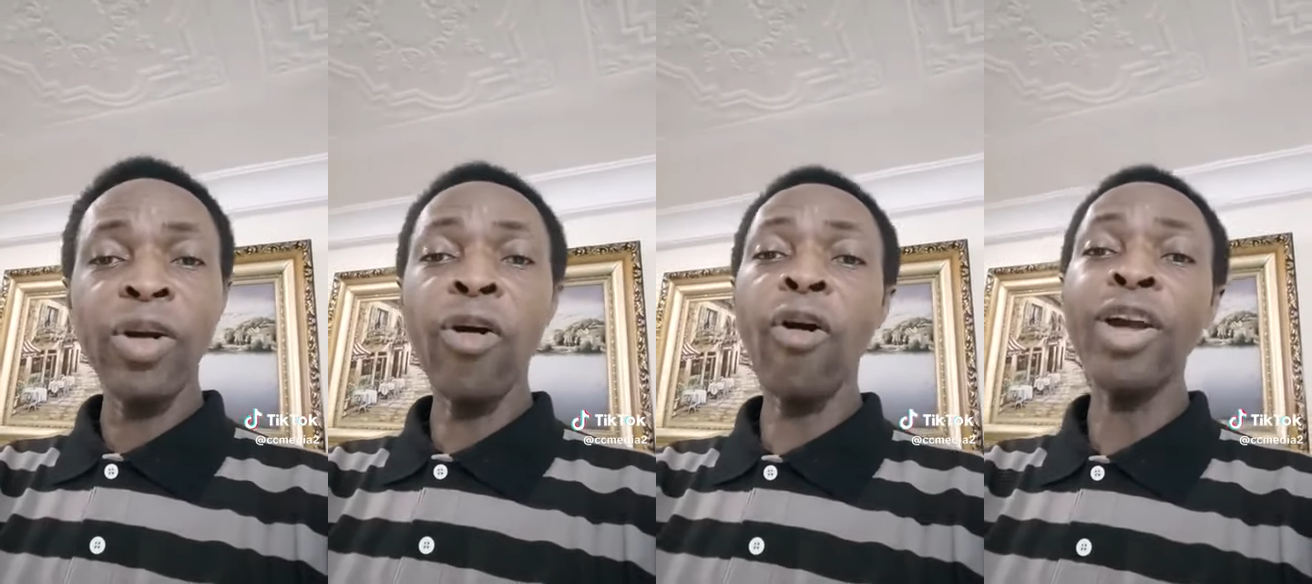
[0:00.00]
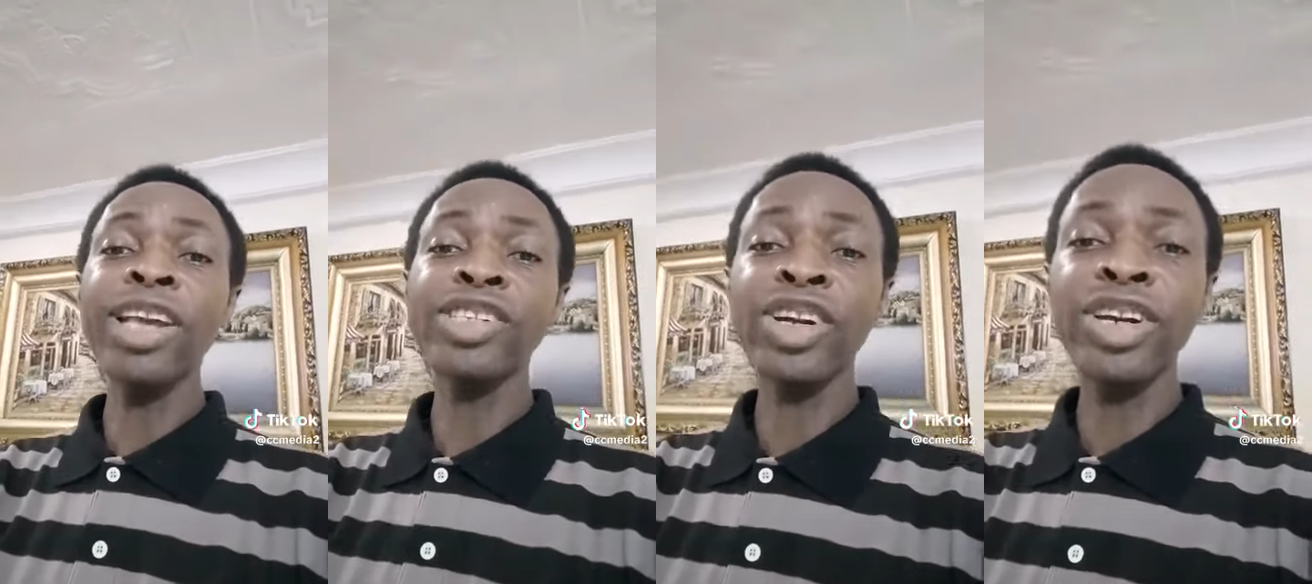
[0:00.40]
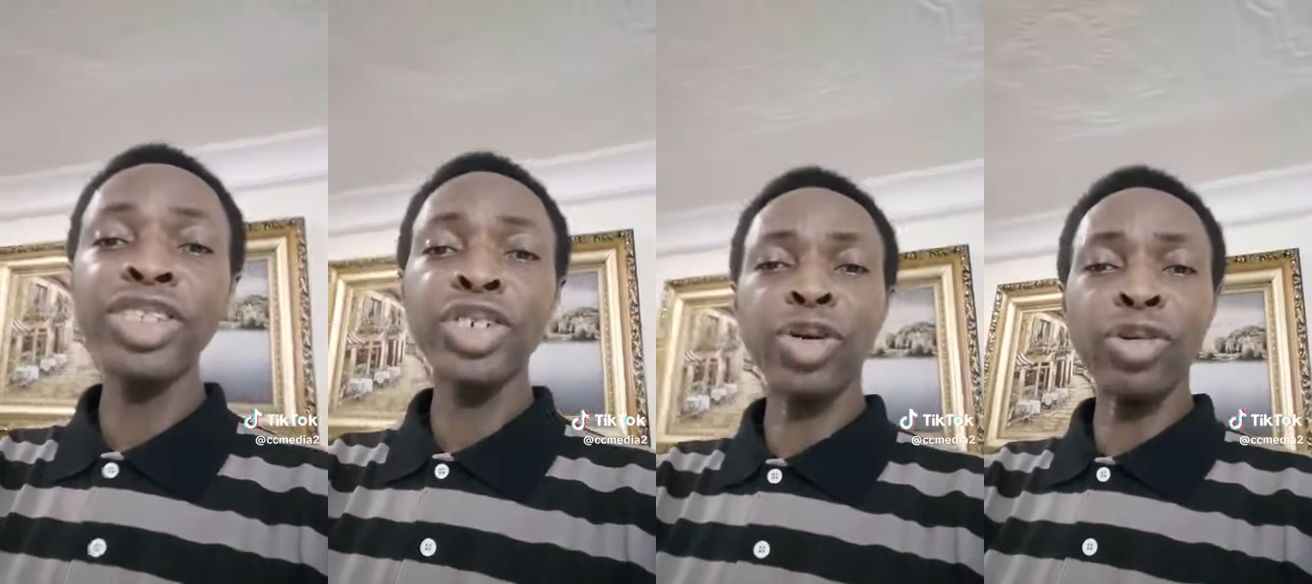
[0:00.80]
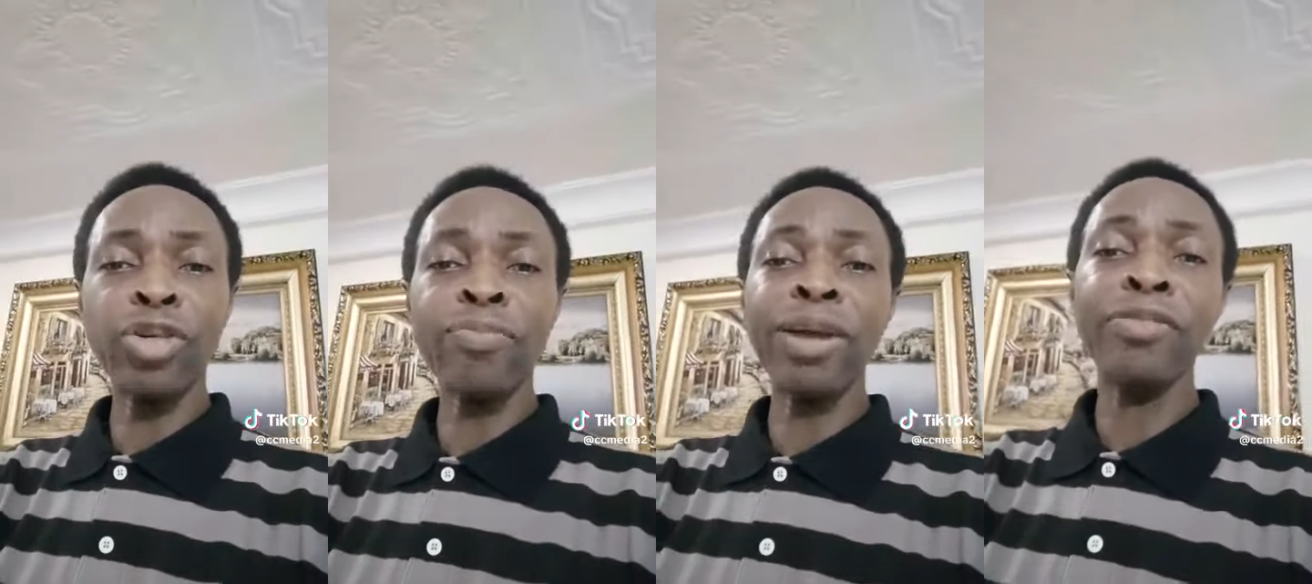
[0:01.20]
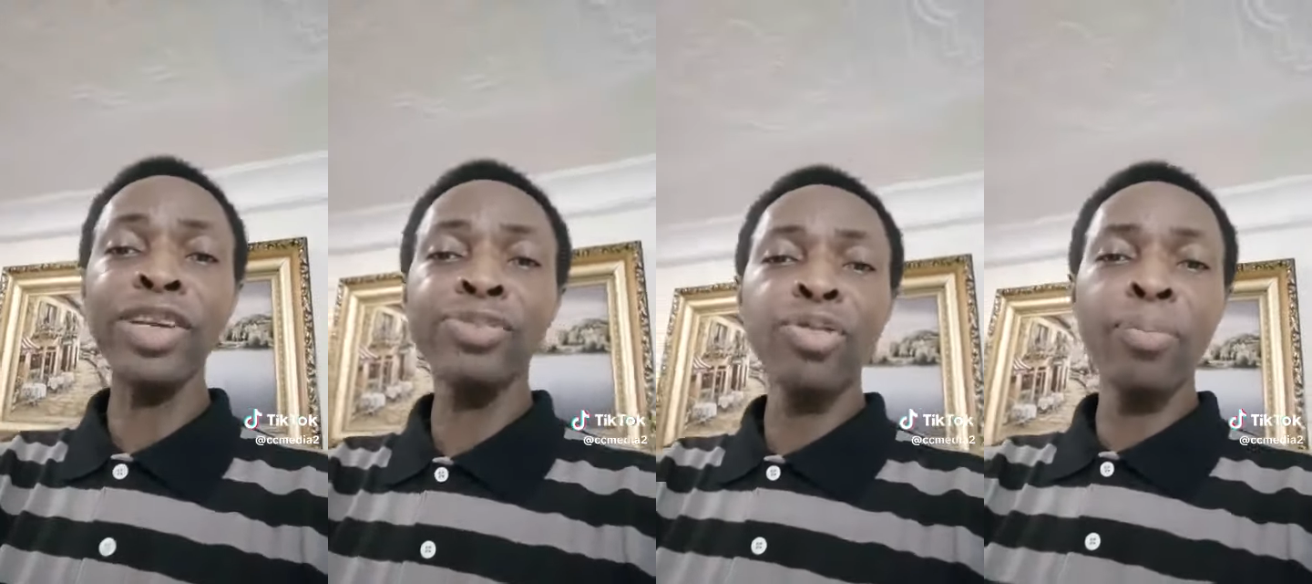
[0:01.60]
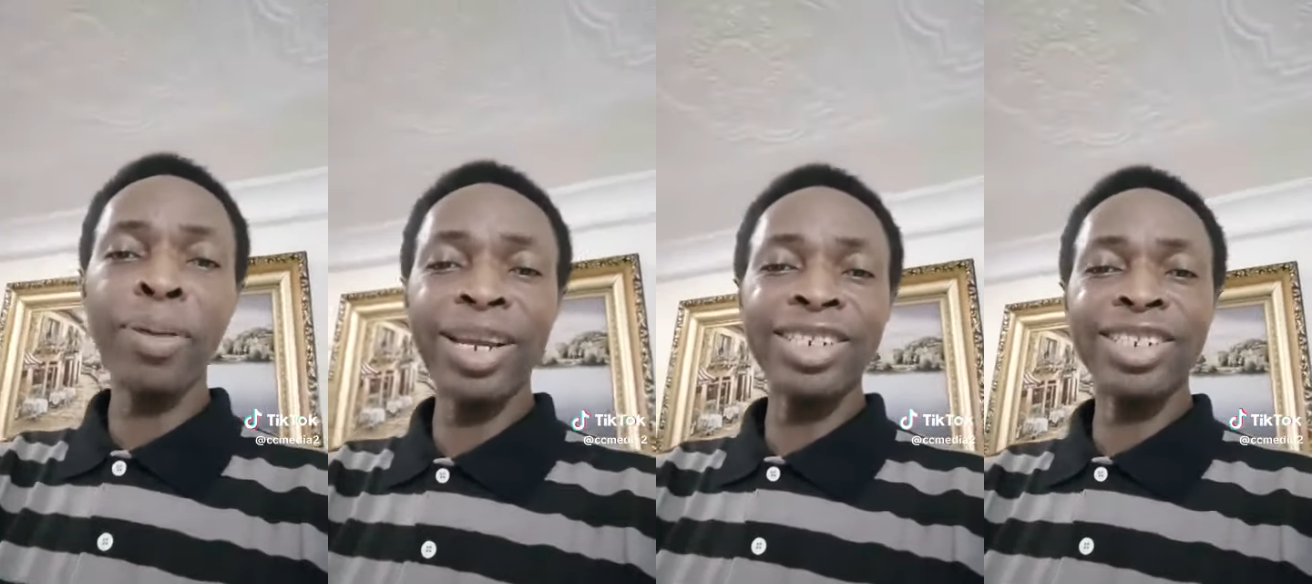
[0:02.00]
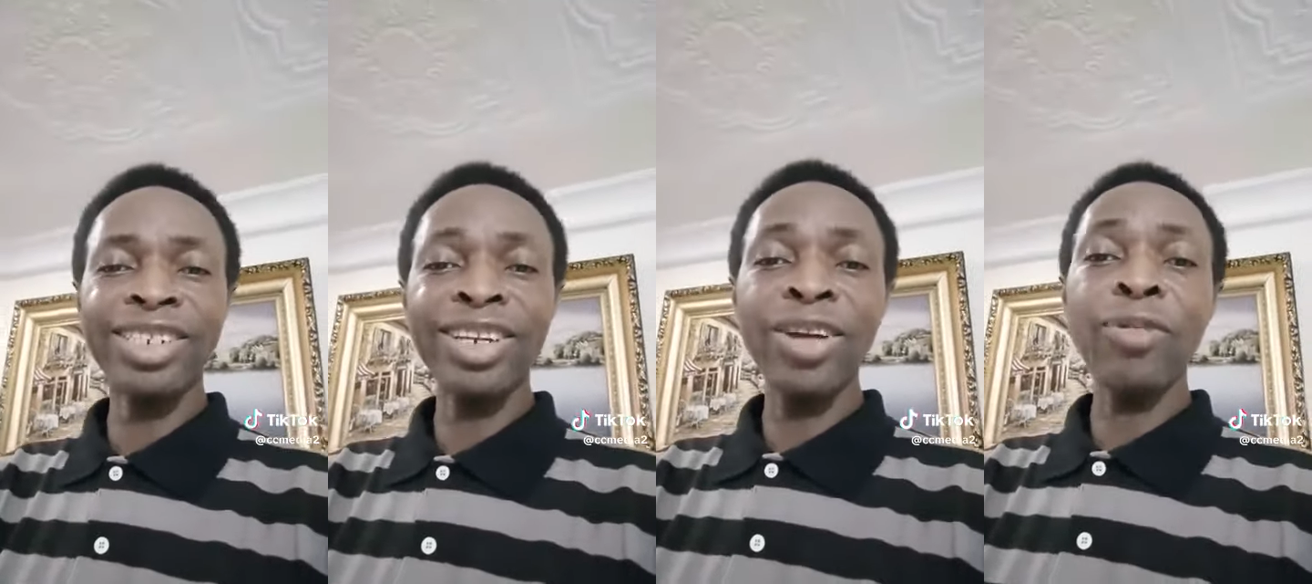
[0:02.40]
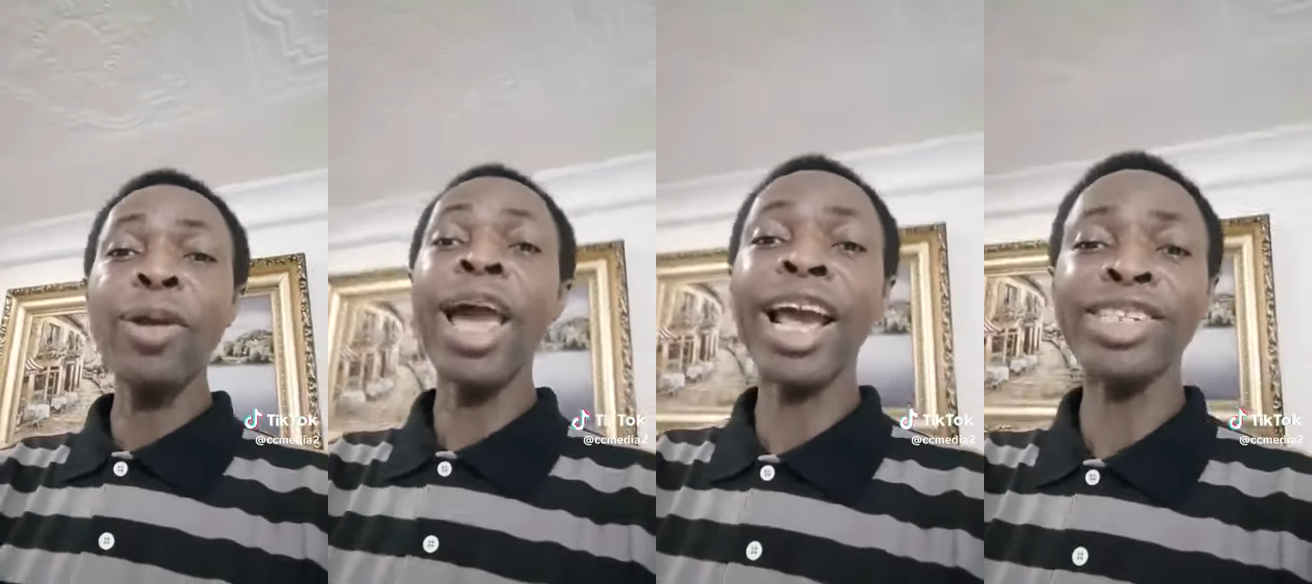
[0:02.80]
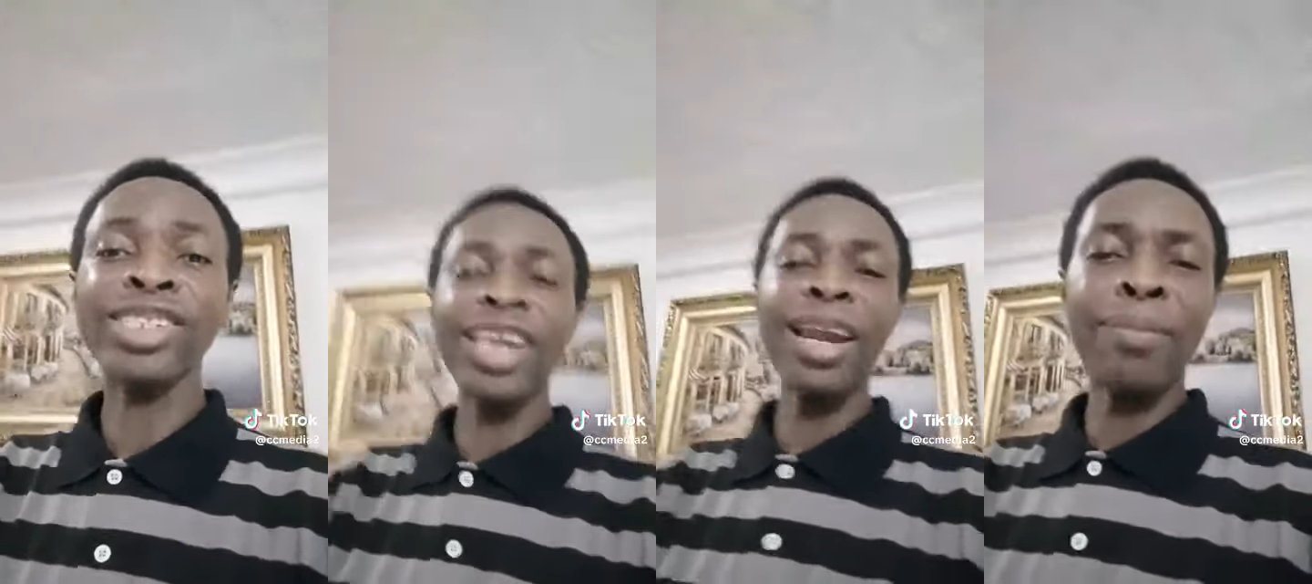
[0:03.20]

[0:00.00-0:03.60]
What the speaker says: or a screenshot of my Facebook page where I said